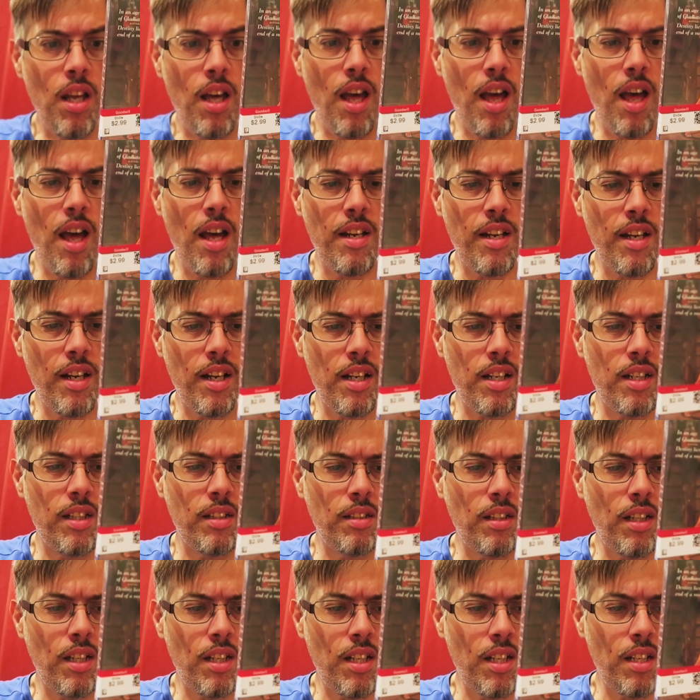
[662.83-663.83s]
and
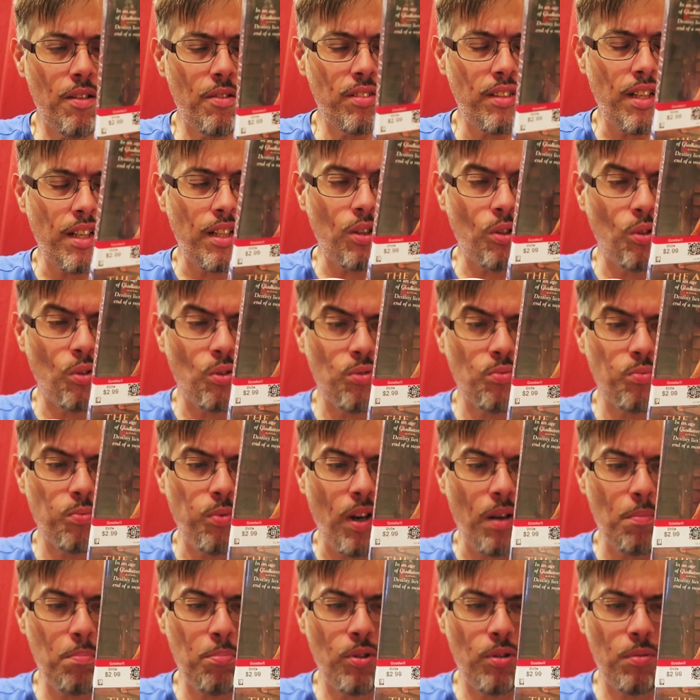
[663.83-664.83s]
it was like
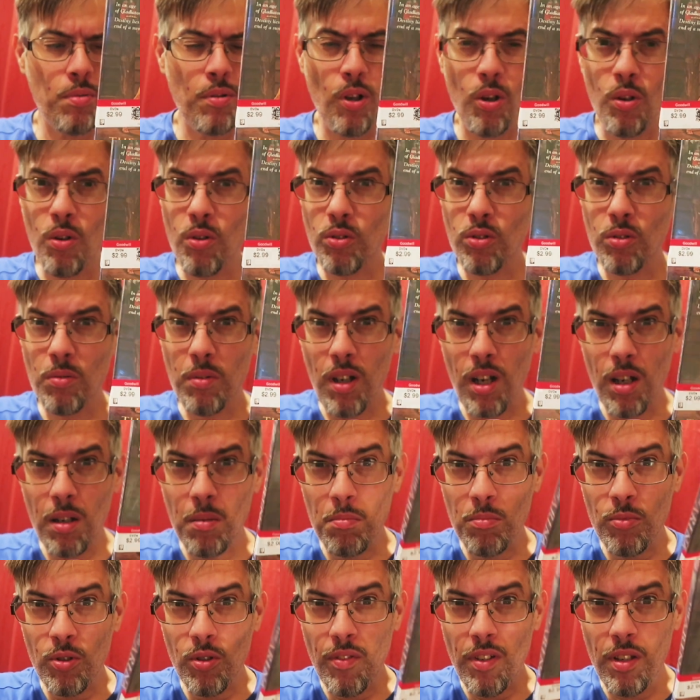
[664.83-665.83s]
old
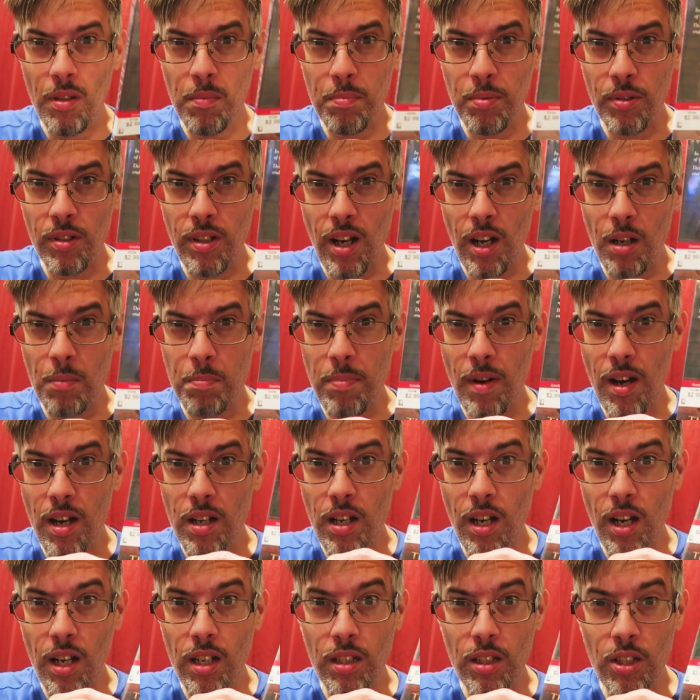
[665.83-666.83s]
movie put up
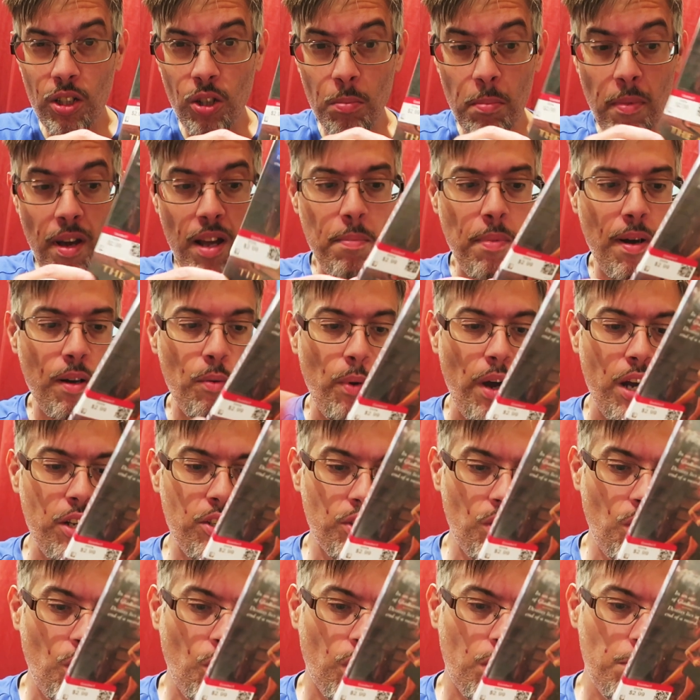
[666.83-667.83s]
by made by
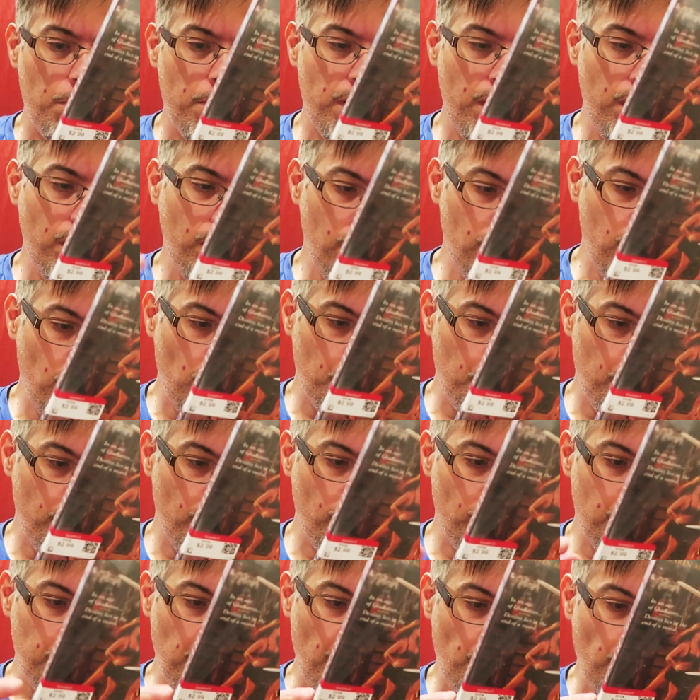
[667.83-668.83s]
Roger Corman,
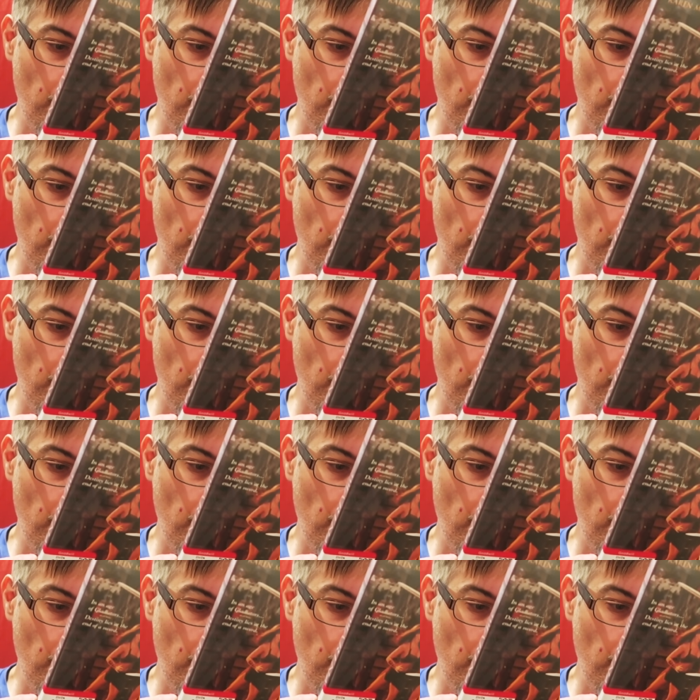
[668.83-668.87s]
produced by